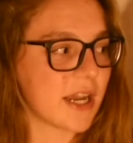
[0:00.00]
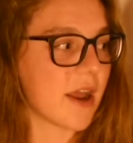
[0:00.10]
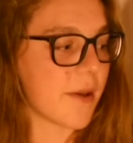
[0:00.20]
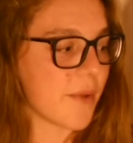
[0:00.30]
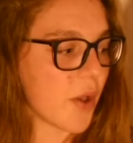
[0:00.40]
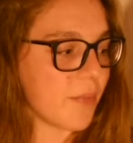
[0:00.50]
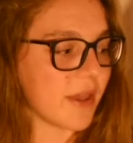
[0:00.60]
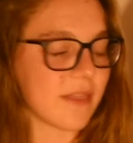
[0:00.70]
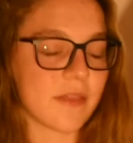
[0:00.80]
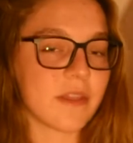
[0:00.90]
and I'm
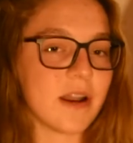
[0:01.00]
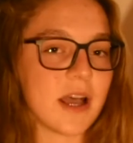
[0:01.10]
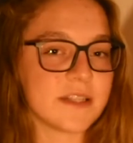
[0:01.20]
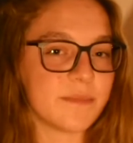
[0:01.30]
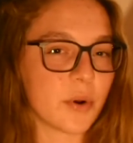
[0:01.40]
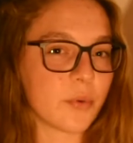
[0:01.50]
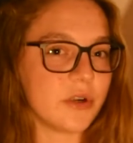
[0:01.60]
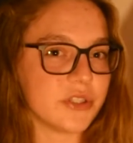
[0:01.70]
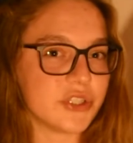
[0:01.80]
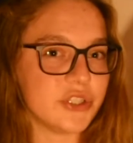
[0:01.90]
hoping that the last book
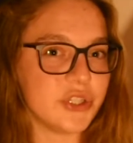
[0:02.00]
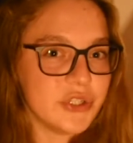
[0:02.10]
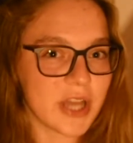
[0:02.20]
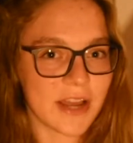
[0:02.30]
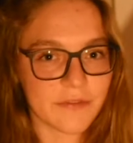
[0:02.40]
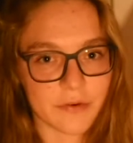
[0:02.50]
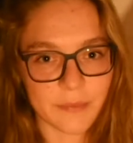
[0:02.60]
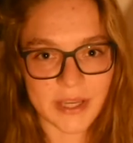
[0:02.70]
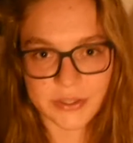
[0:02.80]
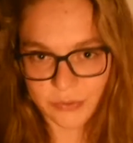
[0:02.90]
will do that for
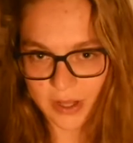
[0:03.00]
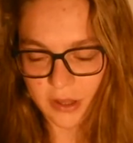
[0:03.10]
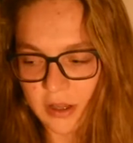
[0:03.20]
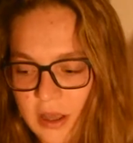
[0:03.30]
me as well.